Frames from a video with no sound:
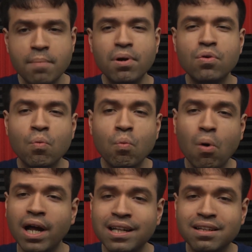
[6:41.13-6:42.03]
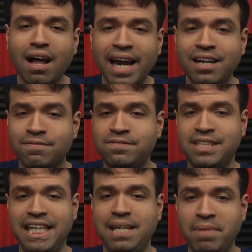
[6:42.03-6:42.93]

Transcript: but one line of team